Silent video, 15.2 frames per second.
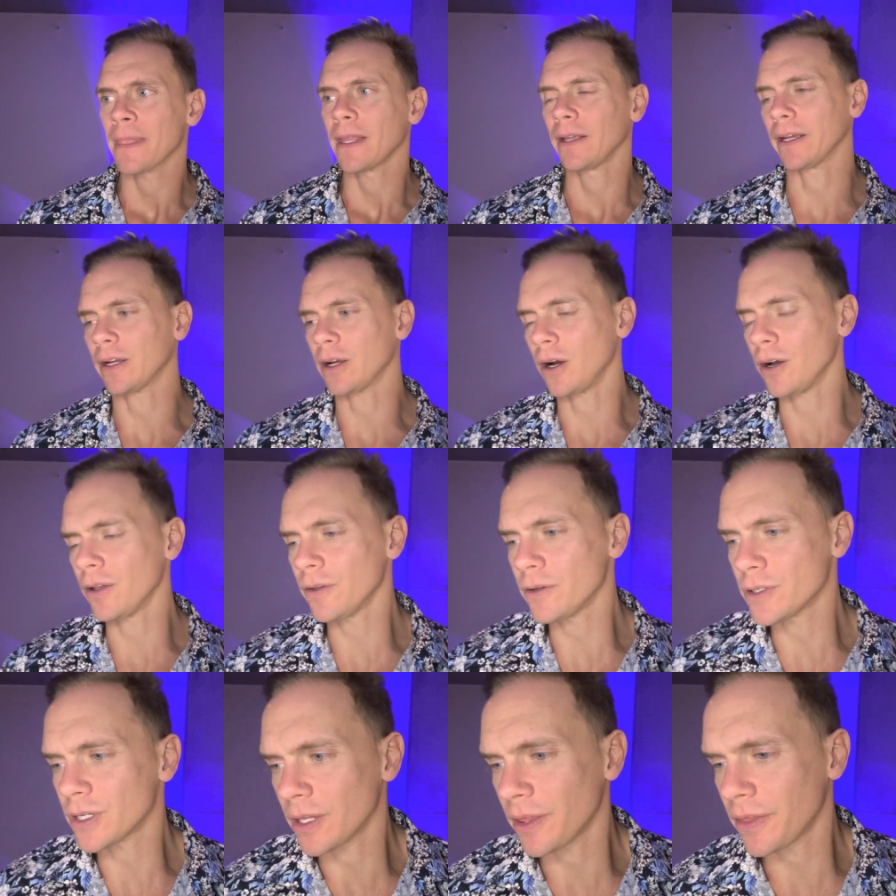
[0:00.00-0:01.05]
Like all
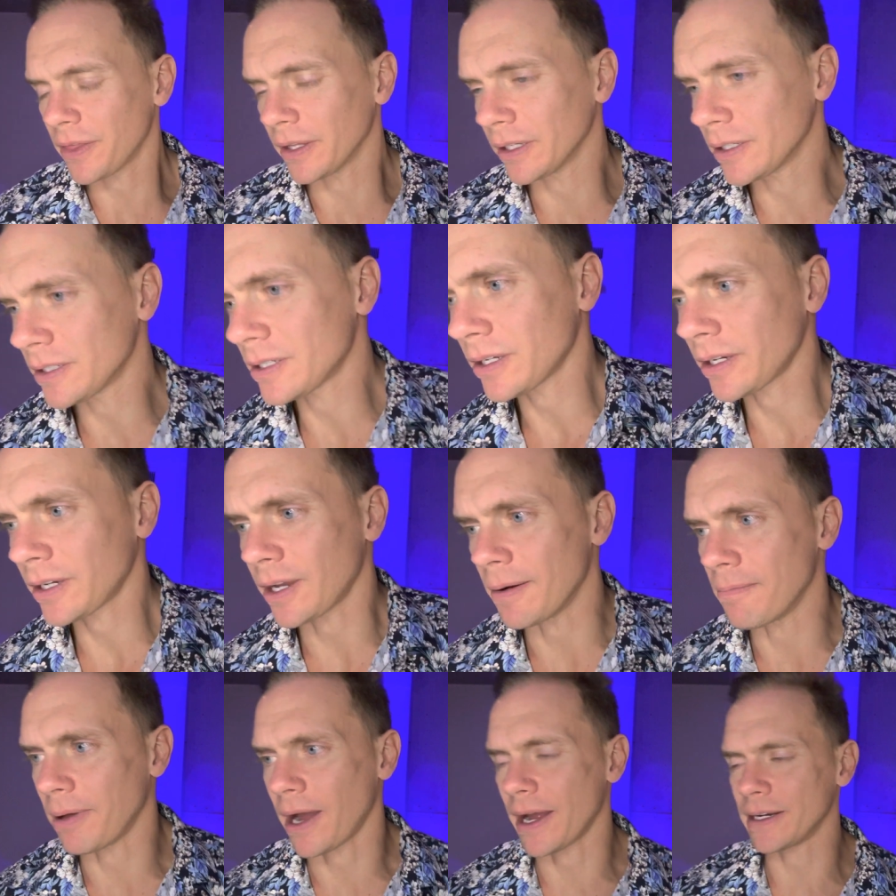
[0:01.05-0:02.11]
those things
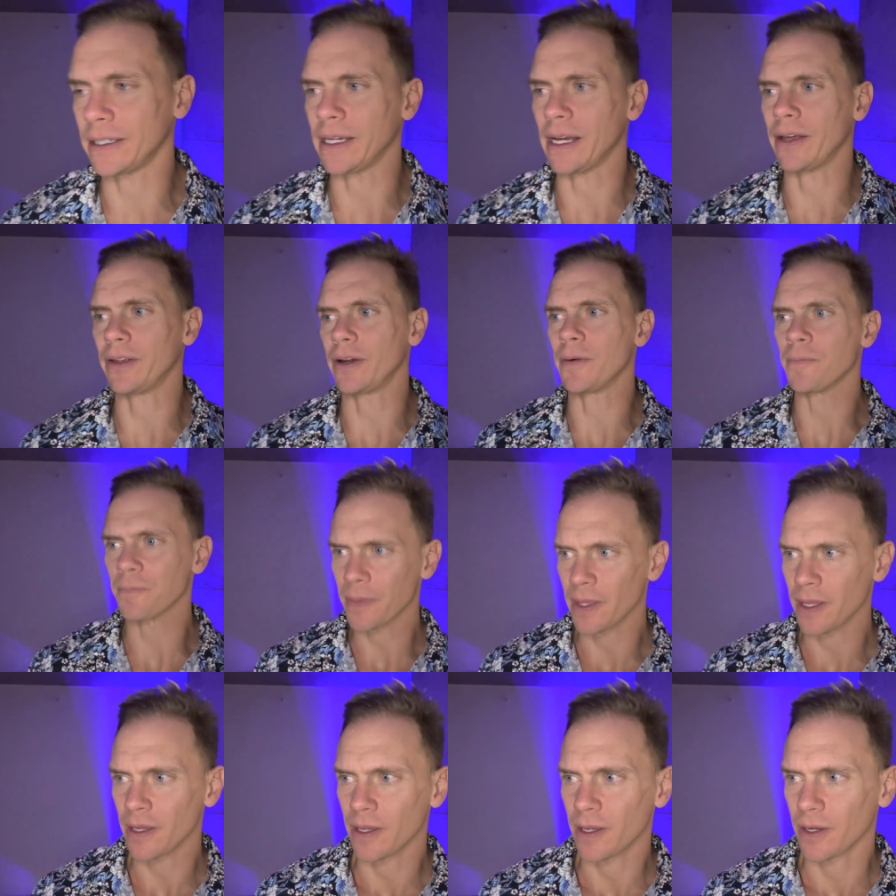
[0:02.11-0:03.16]
combined together
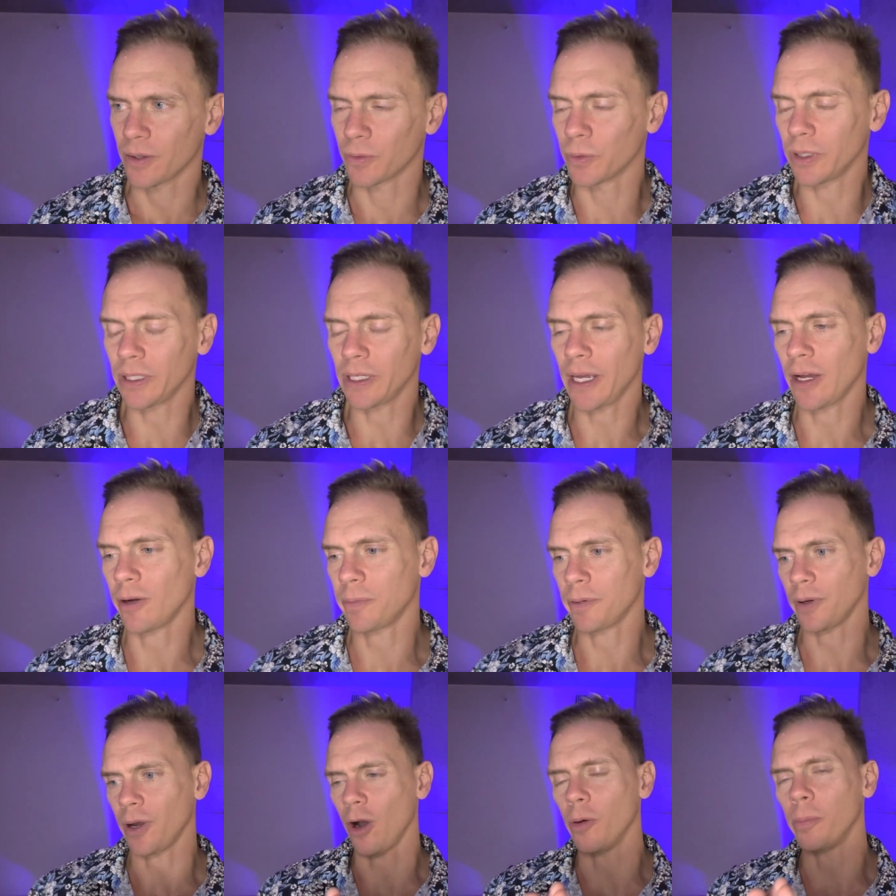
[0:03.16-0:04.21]
really
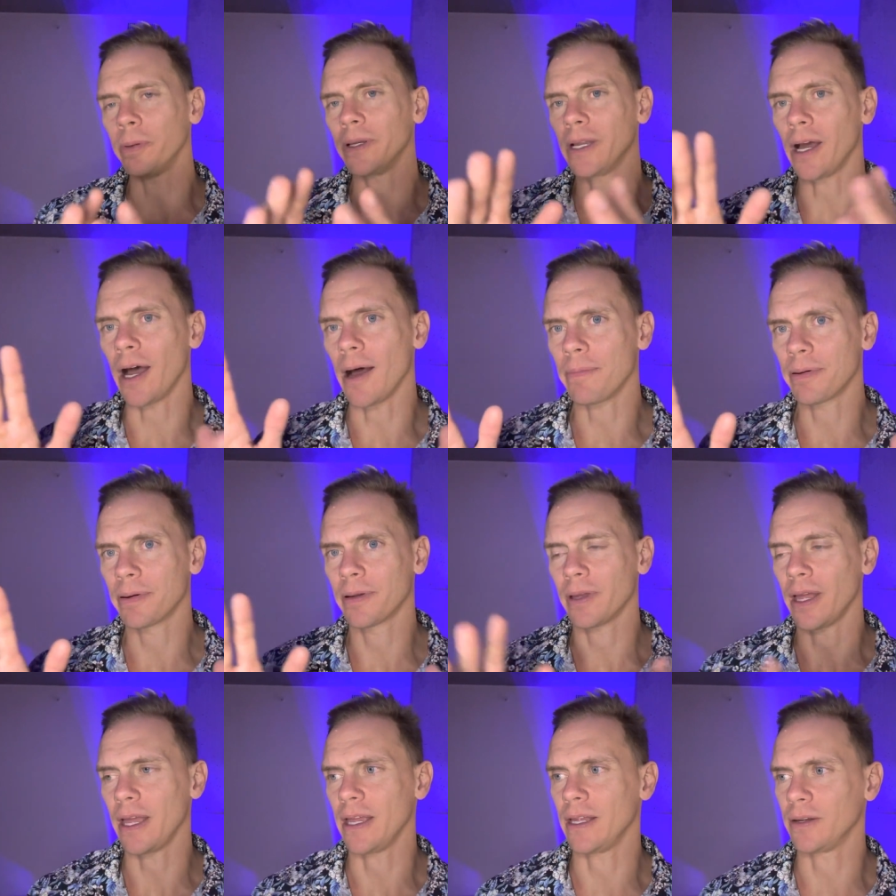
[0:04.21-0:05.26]
help open up
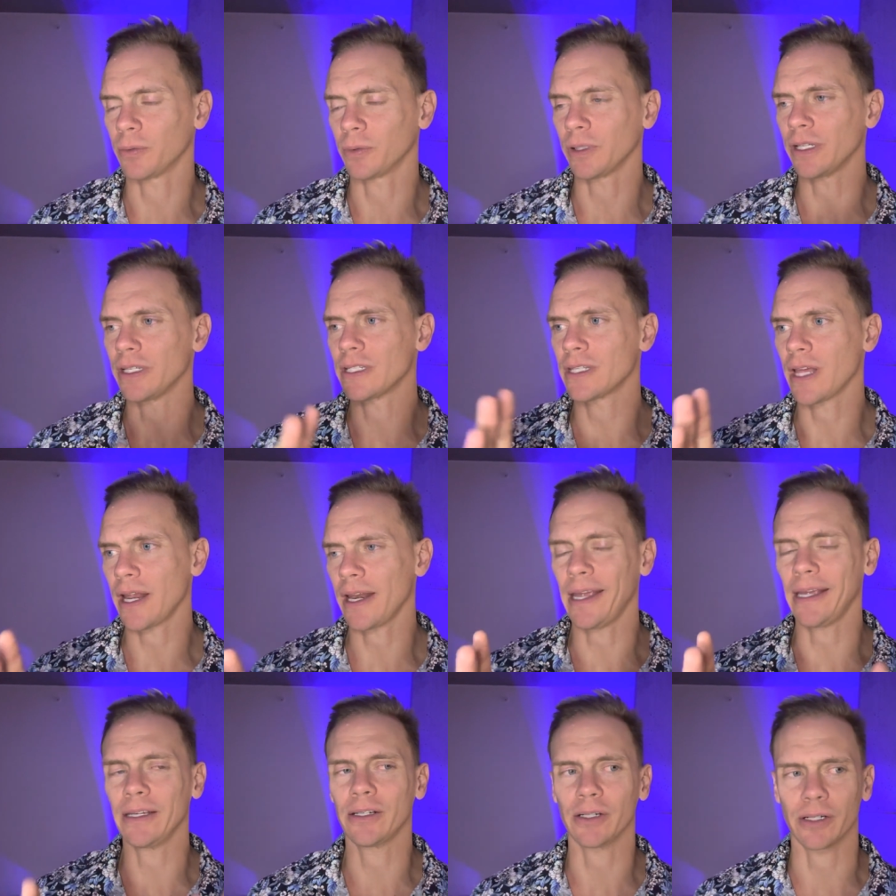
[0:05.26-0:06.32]
and release that
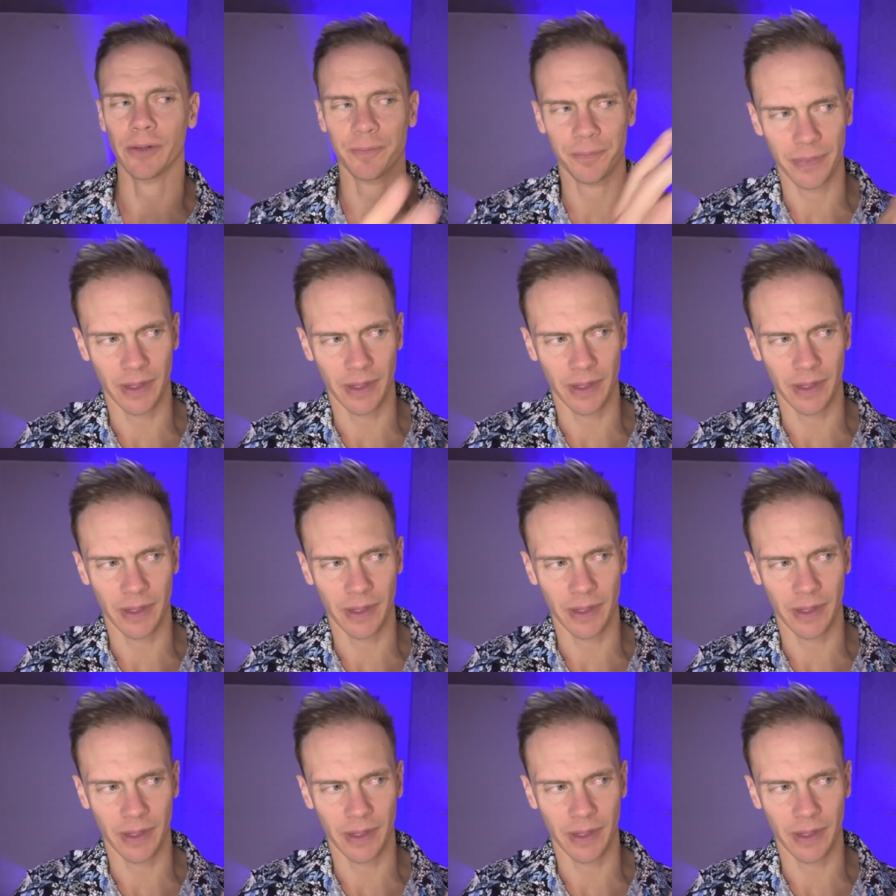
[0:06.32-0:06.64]
anchor